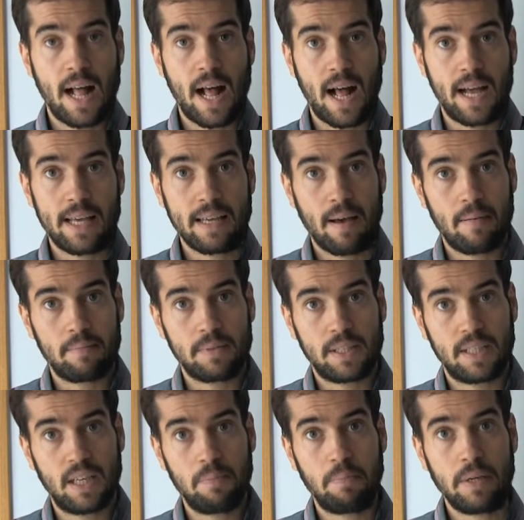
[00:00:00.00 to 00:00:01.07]
I am
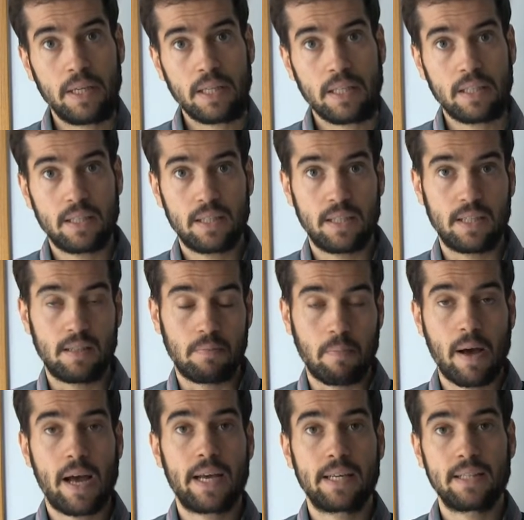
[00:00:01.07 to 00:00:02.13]
keeping in
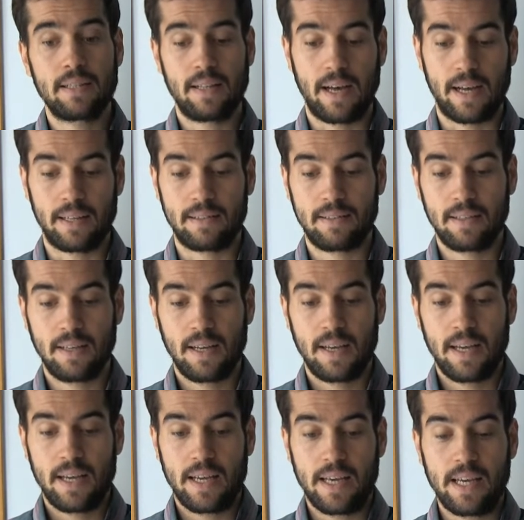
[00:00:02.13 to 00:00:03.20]
mind that
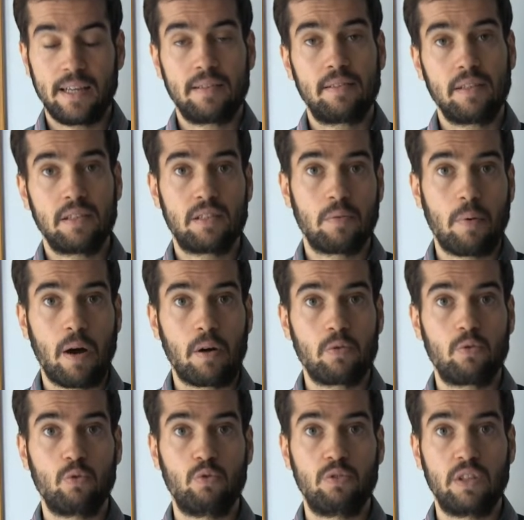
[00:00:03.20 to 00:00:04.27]
it is about
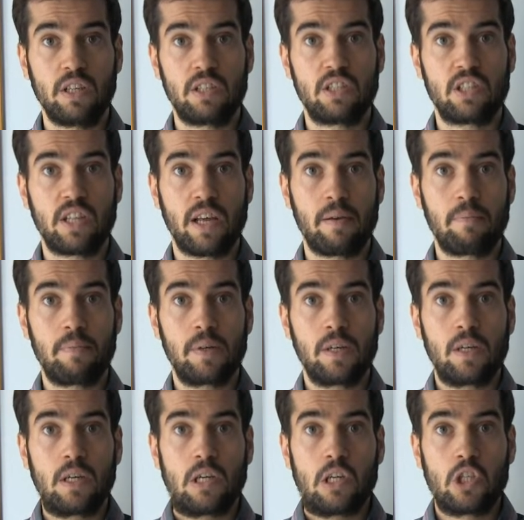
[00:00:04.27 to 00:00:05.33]
to teach them
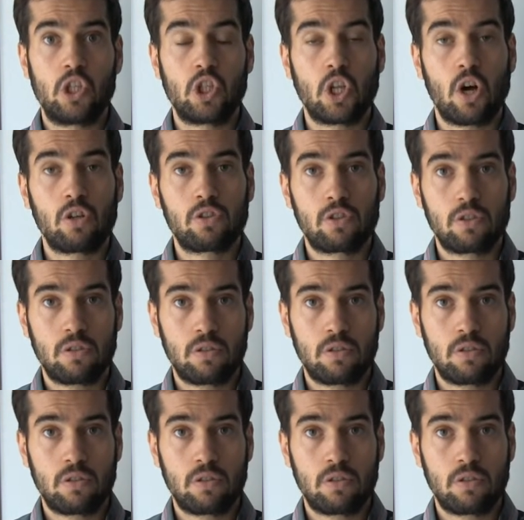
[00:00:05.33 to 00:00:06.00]
not